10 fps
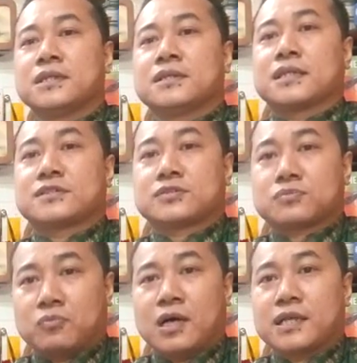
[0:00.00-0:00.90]
That's
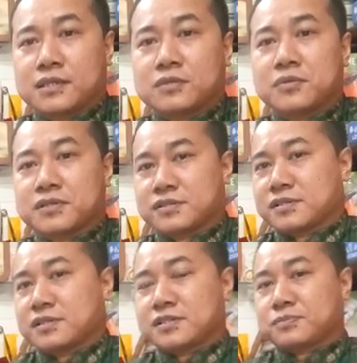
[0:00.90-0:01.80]
why the
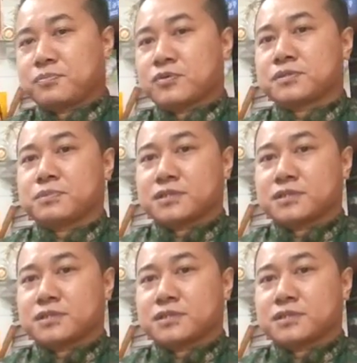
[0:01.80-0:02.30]
coexistence is possible.